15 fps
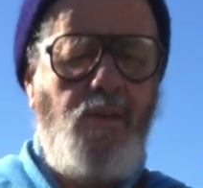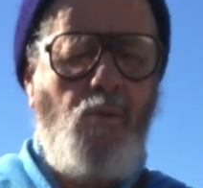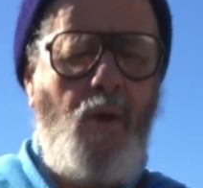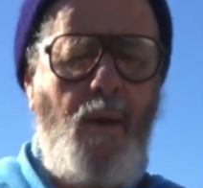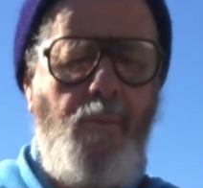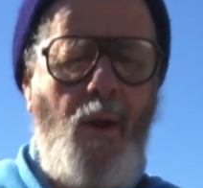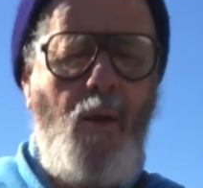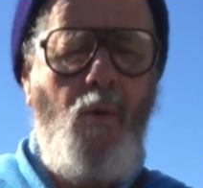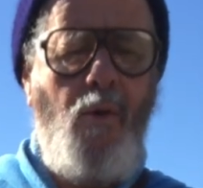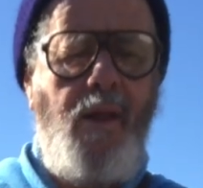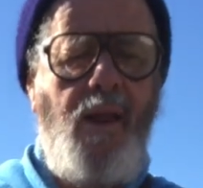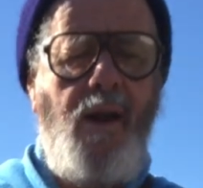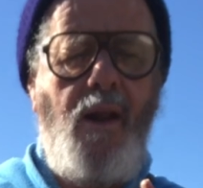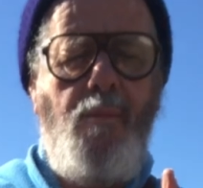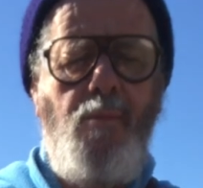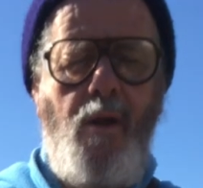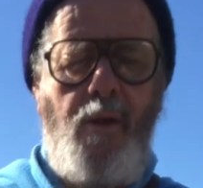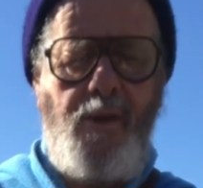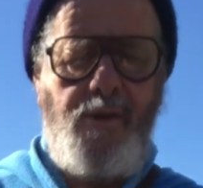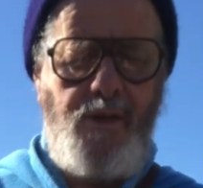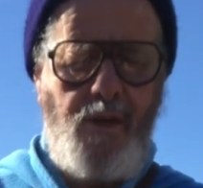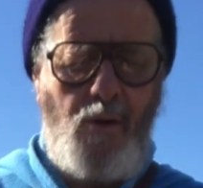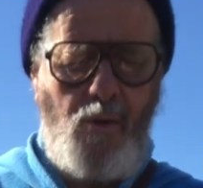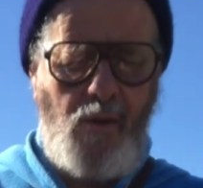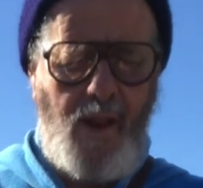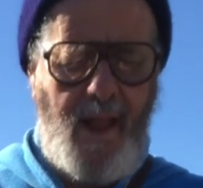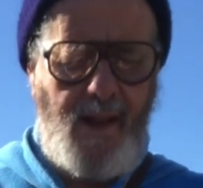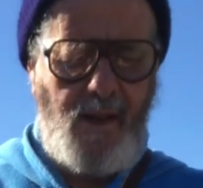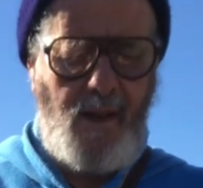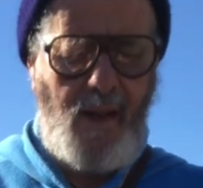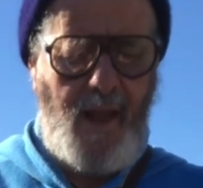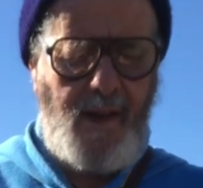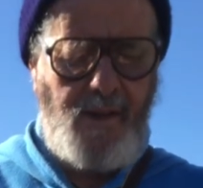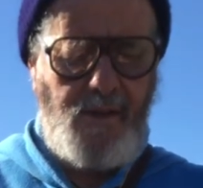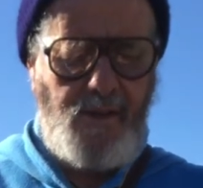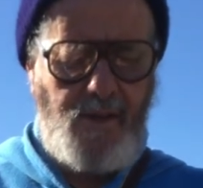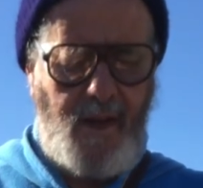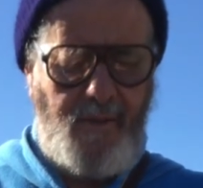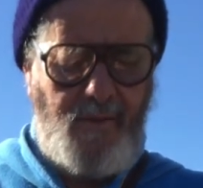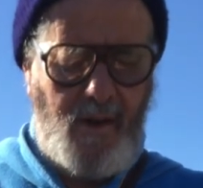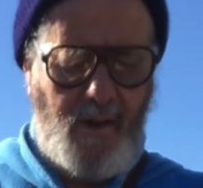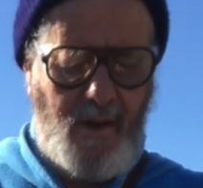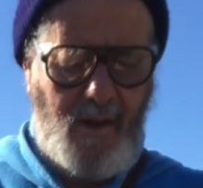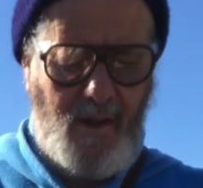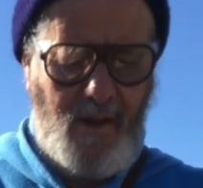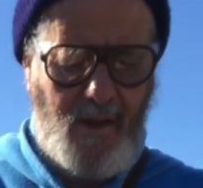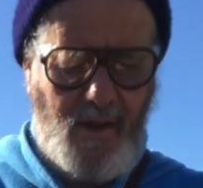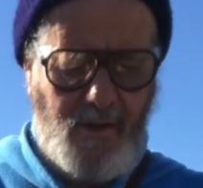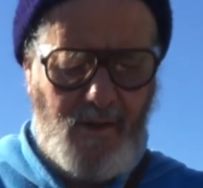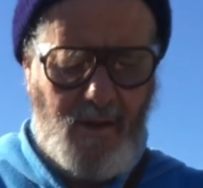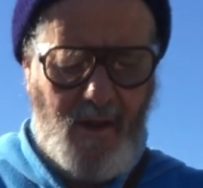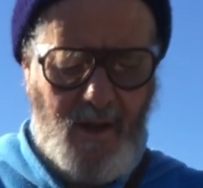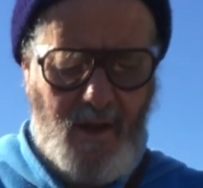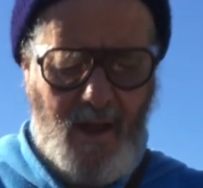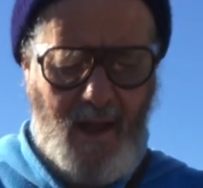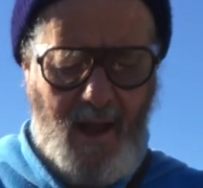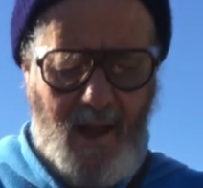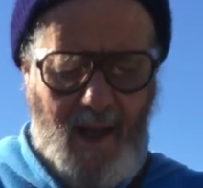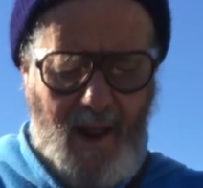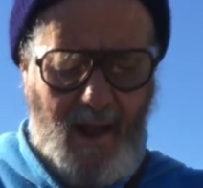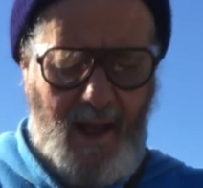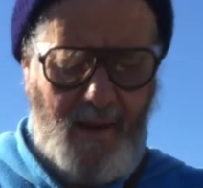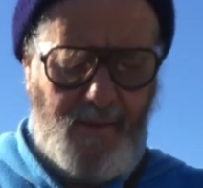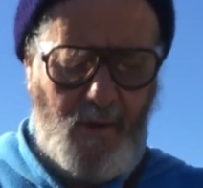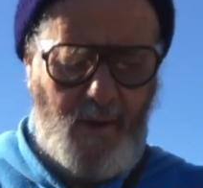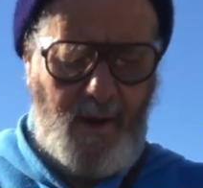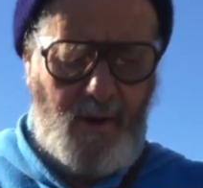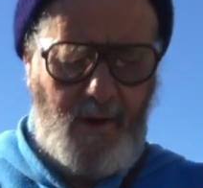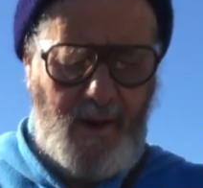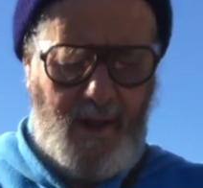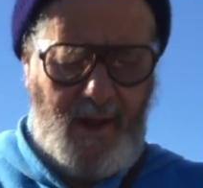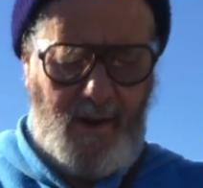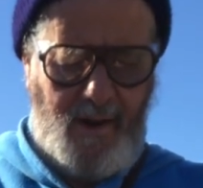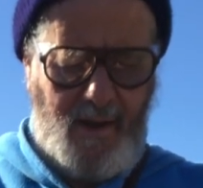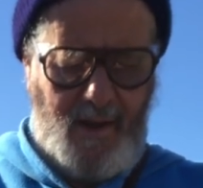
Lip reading: I probably won't get it uploaded till late this evening because I don't have no internet.